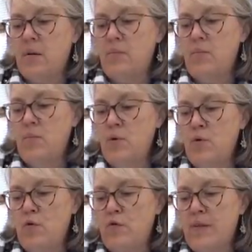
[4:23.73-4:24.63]

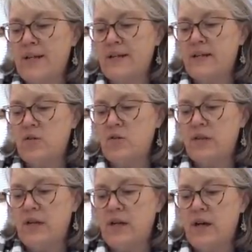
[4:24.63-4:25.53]
move my scissors
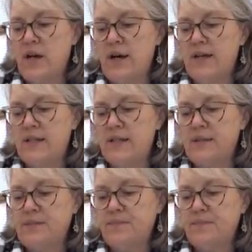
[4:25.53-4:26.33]
and cut